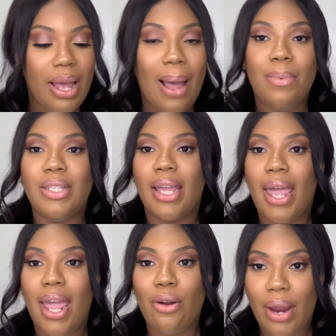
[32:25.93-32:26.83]
I was like,
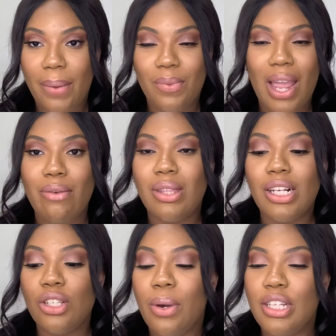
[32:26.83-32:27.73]
okay, great. Everything
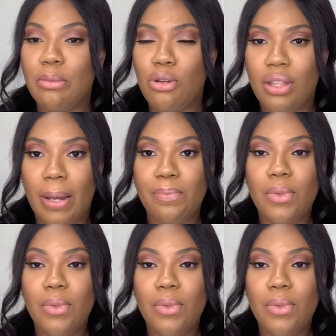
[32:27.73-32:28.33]
is going smoothly.